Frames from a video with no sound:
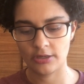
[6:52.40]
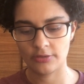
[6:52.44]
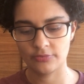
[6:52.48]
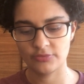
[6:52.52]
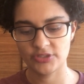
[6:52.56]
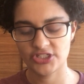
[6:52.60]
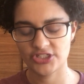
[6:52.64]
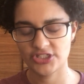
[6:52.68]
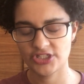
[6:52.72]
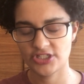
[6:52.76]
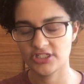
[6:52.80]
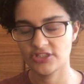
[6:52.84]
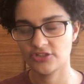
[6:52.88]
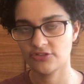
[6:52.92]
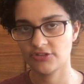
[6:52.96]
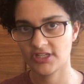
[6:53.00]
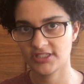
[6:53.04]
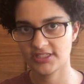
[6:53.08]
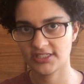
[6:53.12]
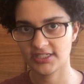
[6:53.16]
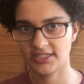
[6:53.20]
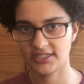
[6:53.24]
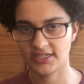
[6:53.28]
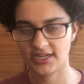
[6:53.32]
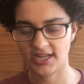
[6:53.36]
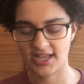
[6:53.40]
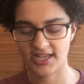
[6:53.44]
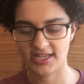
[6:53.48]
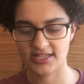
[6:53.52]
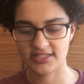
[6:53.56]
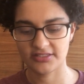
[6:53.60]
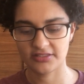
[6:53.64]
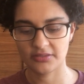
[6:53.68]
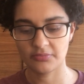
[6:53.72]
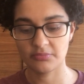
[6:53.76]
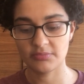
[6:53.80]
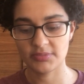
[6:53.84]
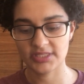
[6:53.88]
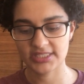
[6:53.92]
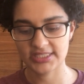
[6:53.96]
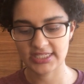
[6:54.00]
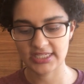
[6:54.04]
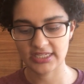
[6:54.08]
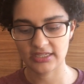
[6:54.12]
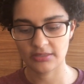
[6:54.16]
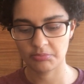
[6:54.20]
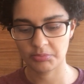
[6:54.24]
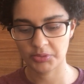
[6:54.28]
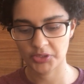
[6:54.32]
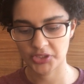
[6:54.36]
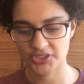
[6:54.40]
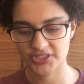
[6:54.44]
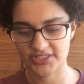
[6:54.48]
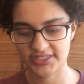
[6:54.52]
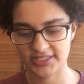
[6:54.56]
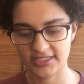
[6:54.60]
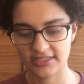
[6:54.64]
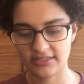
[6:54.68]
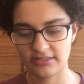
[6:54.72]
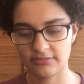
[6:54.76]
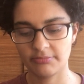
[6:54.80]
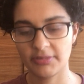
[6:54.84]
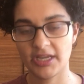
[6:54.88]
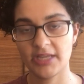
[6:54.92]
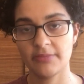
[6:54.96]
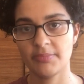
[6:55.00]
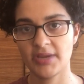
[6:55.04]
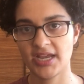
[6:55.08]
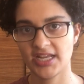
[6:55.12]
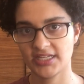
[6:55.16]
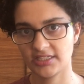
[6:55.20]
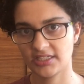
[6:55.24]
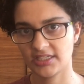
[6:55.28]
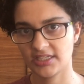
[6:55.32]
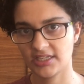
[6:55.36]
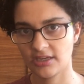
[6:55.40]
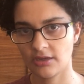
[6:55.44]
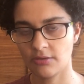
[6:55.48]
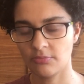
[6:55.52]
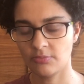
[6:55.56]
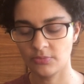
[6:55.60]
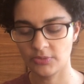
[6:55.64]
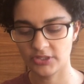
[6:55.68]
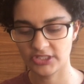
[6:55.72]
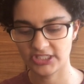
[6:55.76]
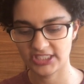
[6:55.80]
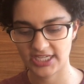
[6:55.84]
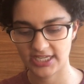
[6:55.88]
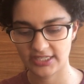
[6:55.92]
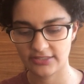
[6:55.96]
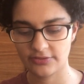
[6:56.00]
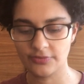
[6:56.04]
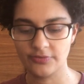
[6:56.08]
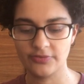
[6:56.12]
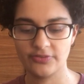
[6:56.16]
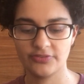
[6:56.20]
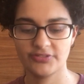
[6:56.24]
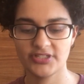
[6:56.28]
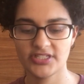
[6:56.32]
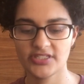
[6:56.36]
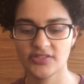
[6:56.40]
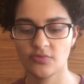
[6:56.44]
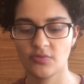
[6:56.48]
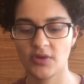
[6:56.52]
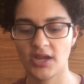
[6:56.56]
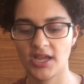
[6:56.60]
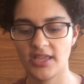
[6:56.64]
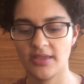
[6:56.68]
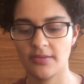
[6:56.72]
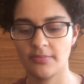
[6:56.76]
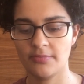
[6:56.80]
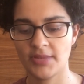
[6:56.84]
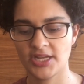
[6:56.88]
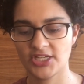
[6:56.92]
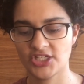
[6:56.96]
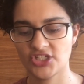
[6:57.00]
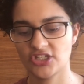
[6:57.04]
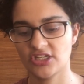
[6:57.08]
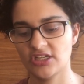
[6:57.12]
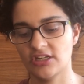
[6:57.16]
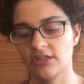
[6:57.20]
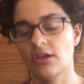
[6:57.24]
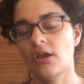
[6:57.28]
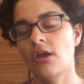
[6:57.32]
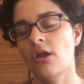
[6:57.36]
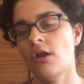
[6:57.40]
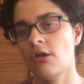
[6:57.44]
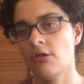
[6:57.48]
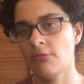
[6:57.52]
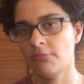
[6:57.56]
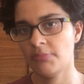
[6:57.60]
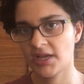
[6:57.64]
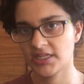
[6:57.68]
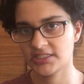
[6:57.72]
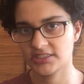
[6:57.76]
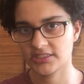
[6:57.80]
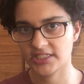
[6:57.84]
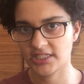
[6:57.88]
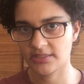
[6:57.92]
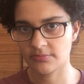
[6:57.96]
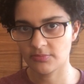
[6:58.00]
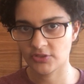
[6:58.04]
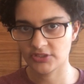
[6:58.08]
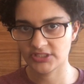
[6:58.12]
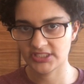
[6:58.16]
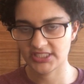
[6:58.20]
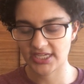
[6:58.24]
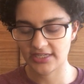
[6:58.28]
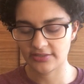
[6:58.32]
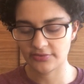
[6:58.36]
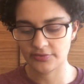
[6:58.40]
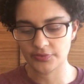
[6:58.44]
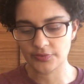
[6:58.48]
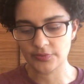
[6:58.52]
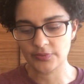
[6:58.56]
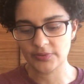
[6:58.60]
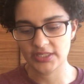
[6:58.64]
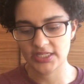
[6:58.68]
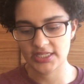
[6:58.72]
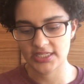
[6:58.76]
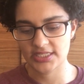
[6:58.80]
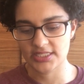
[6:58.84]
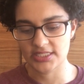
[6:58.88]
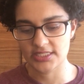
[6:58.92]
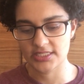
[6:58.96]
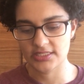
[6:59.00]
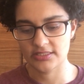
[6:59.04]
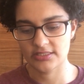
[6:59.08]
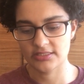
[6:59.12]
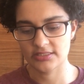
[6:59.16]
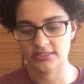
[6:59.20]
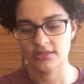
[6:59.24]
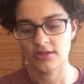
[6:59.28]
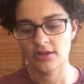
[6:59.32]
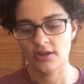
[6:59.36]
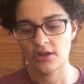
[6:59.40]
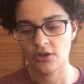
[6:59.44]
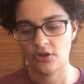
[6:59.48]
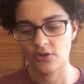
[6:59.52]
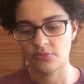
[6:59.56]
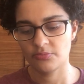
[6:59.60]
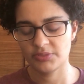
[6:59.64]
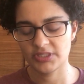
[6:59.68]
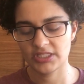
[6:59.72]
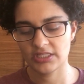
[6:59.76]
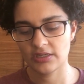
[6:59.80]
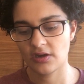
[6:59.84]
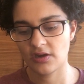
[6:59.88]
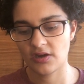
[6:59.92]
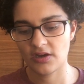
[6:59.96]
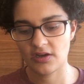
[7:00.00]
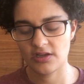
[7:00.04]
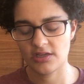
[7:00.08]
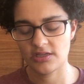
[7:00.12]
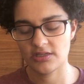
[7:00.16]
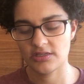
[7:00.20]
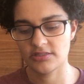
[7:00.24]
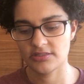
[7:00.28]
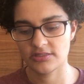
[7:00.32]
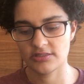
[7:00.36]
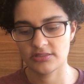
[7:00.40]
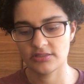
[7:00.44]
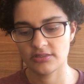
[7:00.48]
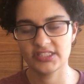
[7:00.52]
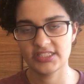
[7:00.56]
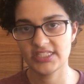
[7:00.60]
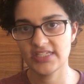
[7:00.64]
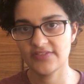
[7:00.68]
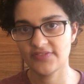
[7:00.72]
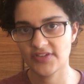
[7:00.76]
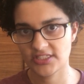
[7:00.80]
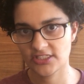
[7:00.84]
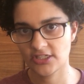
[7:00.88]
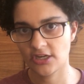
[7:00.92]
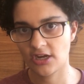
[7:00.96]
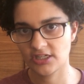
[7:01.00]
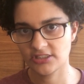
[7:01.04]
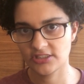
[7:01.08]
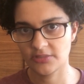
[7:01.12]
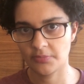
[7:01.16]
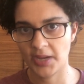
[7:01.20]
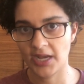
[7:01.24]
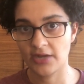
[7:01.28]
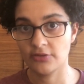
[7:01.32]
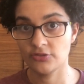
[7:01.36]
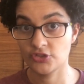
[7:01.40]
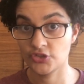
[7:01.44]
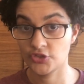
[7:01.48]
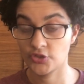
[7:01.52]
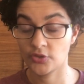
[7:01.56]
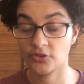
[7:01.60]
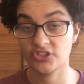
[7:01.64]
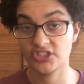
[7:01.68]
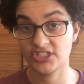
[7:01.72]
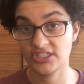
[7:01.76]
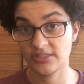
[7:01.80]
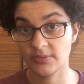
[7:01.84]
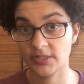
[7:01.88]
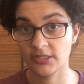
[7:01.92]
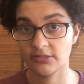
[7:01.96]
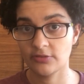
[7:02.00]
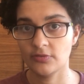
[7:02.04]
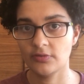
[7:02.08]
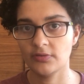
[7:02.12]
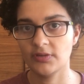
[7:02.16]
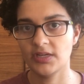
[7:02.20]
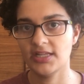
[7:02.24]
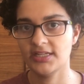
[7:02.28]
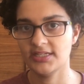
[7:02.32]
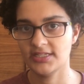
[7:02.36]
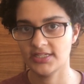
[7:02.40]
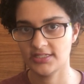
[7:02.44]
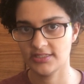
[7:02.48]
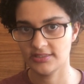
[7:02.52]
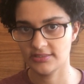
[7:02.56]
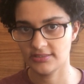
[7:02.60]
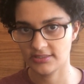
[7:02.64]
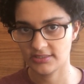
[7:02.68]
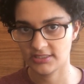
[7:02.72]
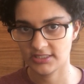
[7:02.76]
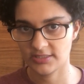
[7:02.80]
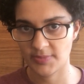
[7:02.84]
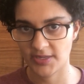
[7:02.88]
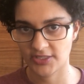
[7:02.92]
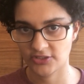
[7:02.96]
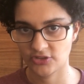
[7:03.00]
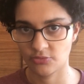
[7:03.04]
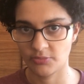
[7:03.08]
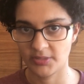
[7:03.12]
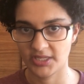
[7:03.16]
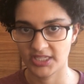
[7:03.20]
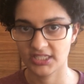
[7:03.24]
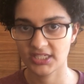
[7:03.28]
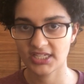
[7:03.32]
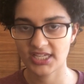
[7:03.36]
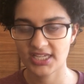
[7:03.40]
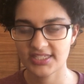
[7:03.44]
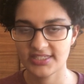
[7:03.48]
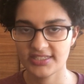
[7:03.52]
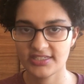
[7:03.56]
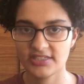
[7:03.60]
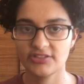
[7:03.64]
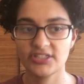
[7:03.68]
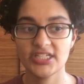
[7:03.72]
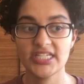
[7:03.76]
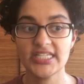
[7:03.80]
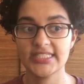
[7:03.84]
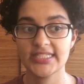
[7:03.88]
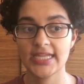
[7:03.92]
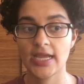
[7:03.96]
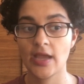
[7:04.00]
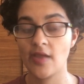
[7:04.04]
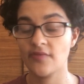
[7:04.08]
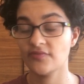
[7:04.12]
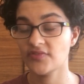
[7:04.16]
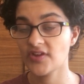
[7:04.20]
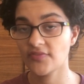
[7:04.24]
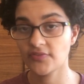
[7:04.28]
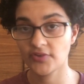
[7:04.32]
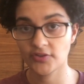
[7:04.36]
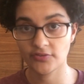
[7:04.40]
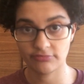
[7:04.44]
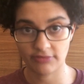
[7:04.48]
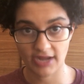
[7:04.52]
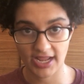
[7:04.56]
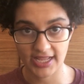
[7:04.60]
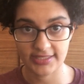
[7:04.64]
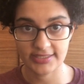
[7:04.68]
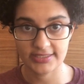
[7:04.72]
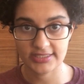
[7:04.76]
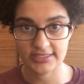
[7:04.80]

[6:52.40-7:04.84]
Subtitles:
which is translated as Missing Person by Patrick Modiano. The reason why I mention Patrick Modiano is because Steve has talked about Georges Simenon and his Inspector Maigret series. Now, I've never read